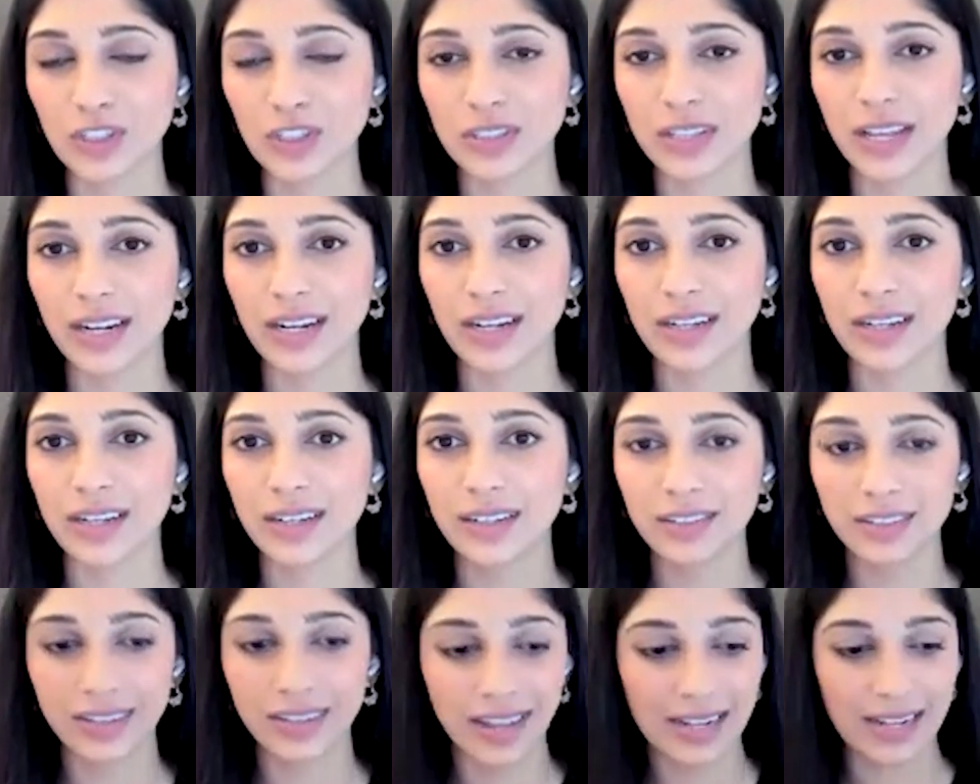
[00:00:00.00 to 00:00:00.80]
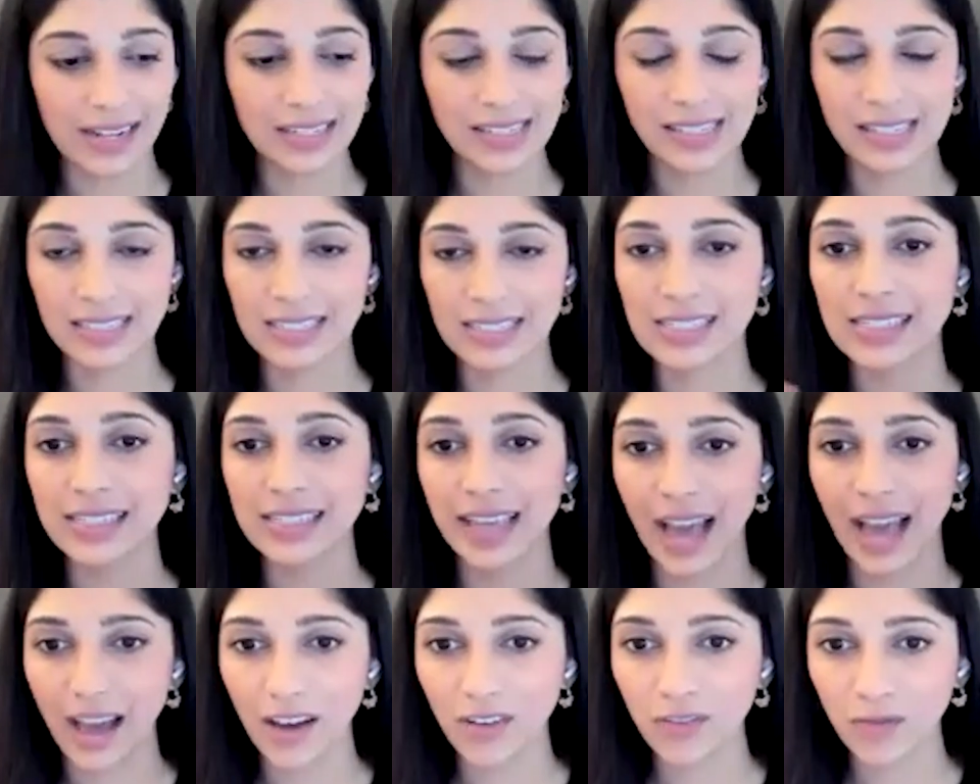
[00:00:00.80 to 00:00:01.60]
which then creates the
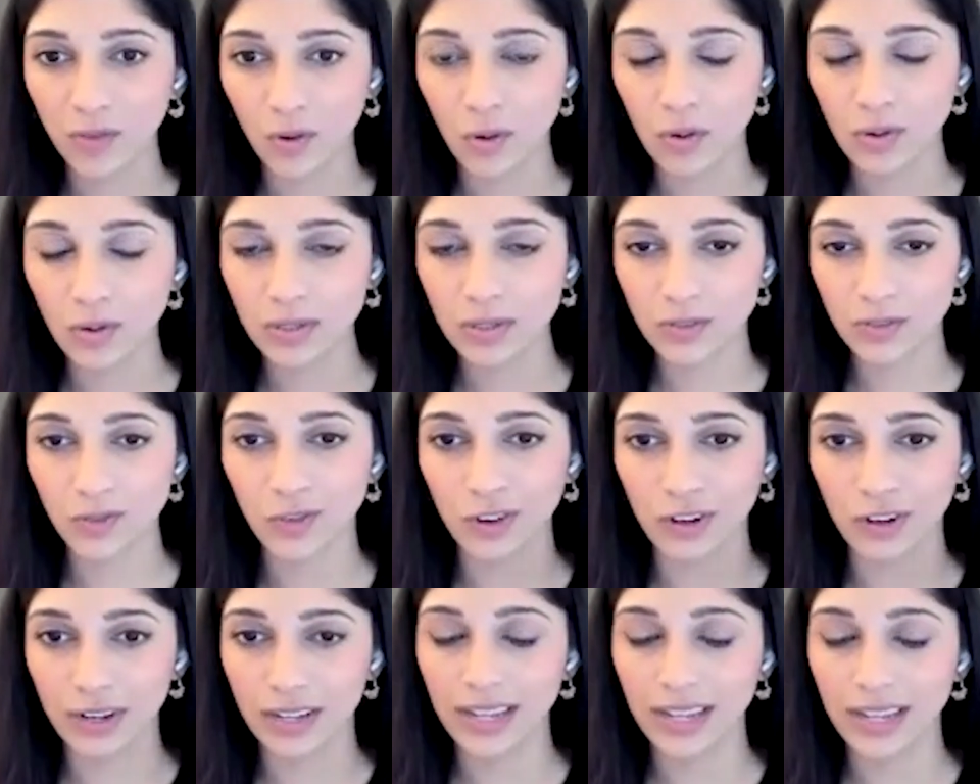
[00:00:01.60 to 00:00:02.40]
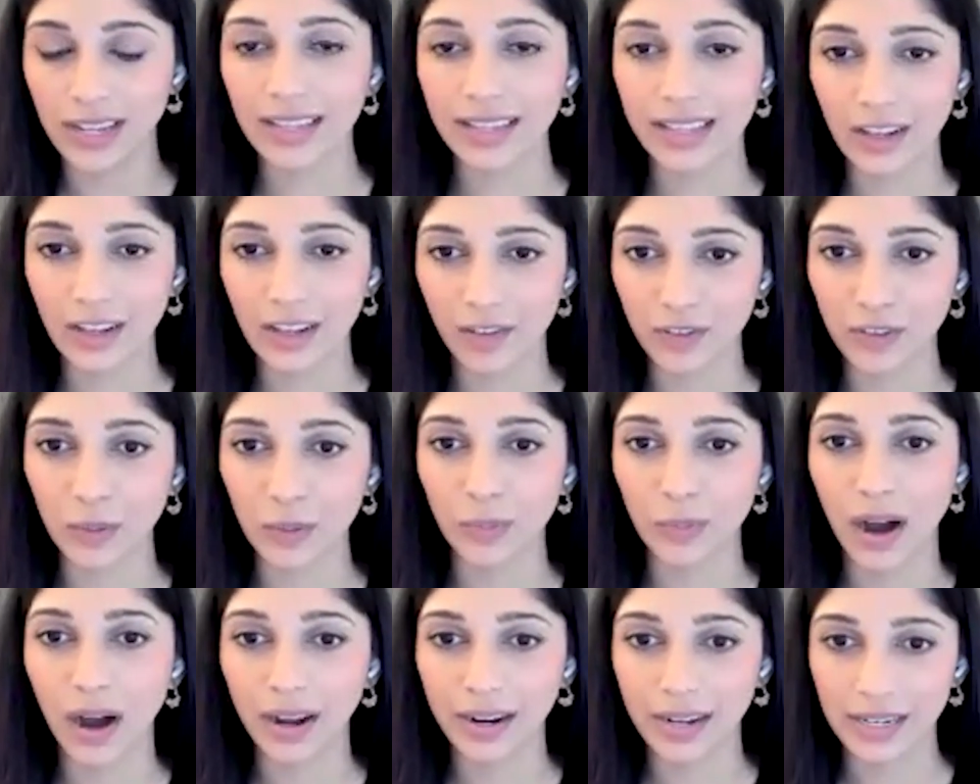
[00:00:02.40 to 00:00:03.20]
scaffold for healing of the
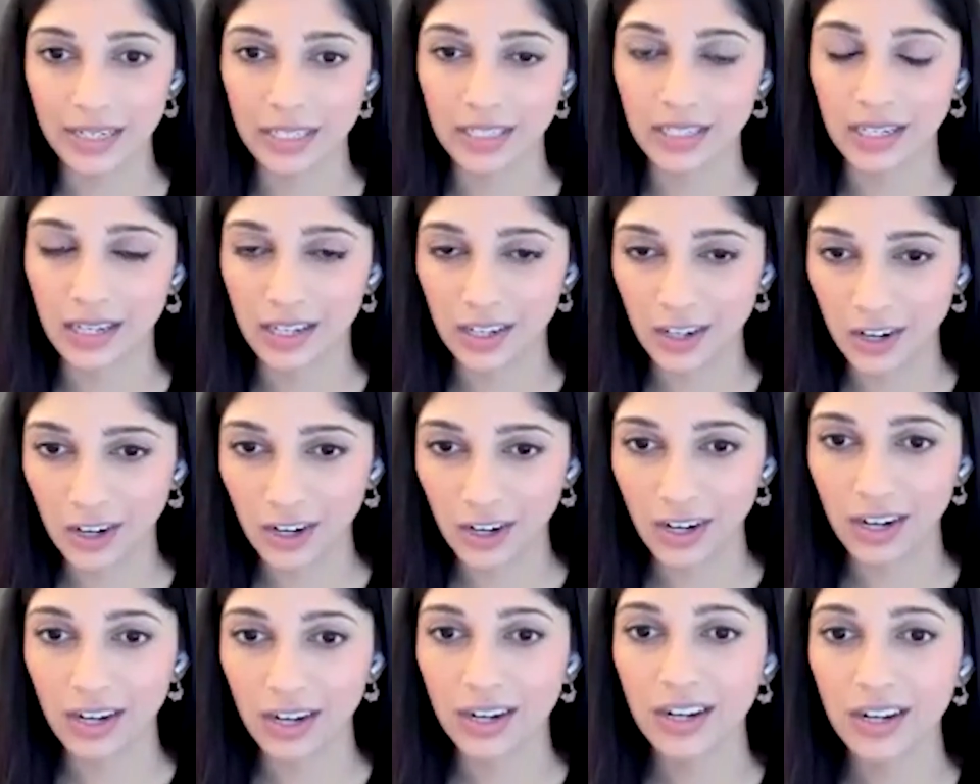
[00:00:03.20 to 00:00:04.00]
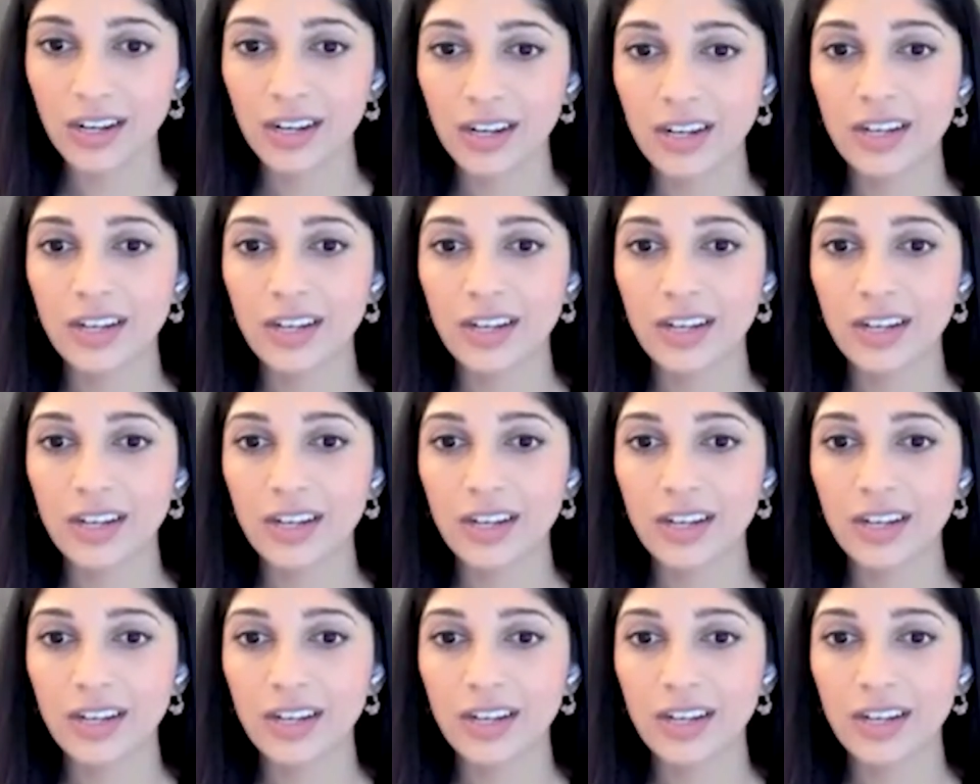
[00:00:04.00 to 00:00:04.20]
body to occur.